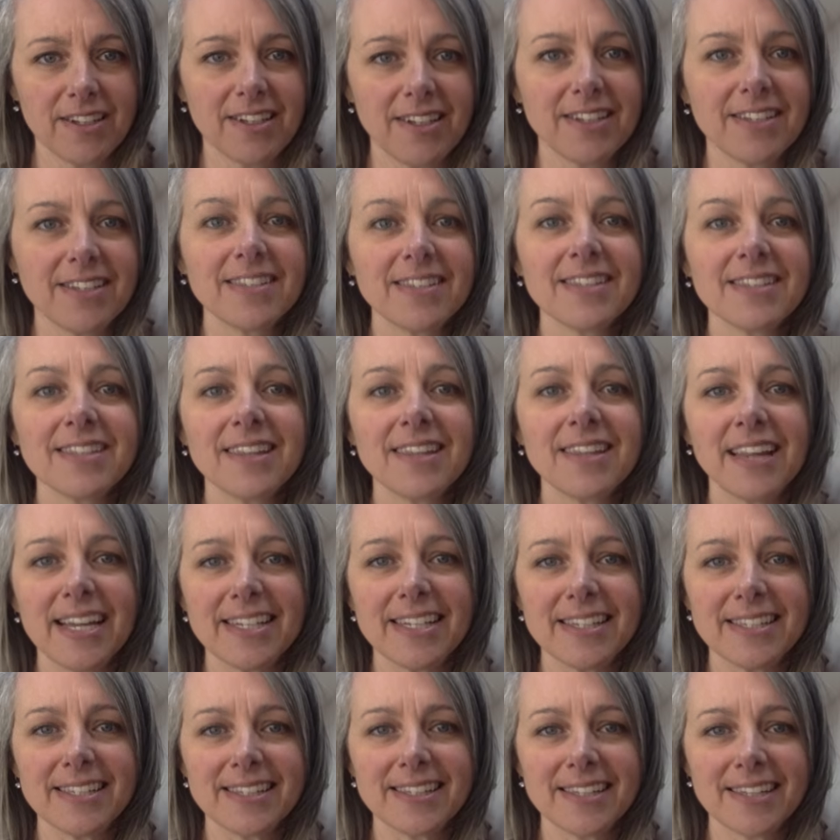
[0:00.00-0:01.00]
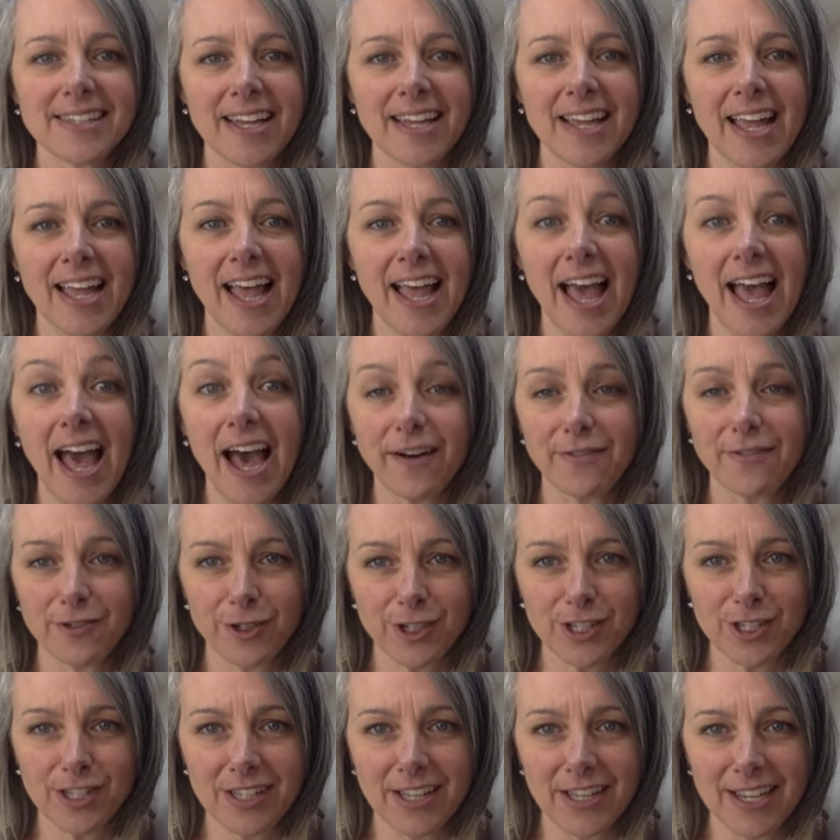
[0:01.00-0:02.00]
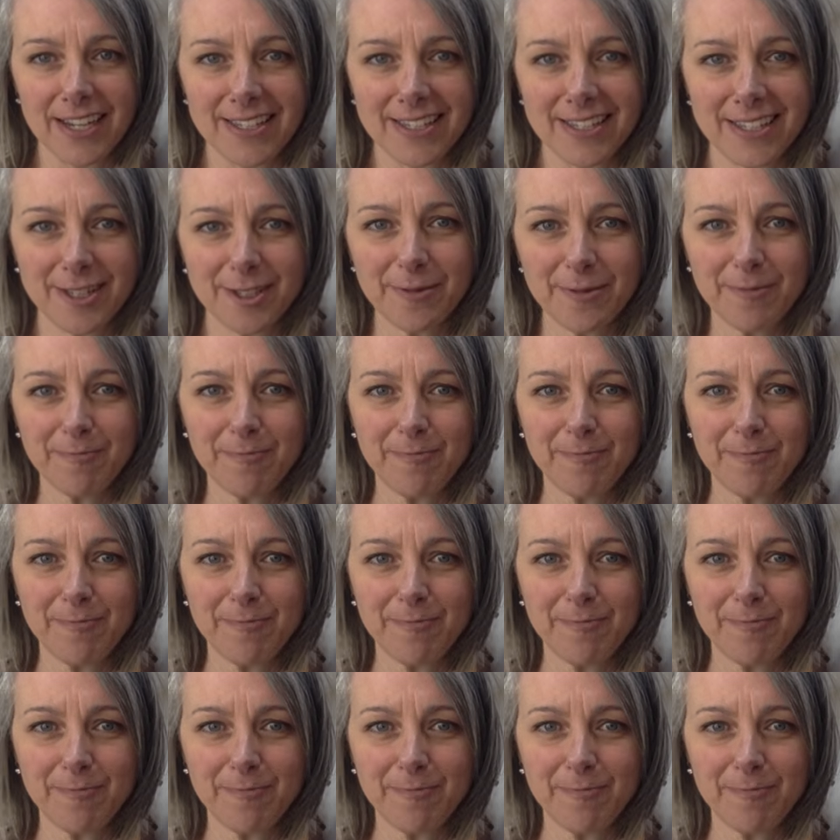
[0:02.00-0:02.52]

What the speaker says: slice after slice."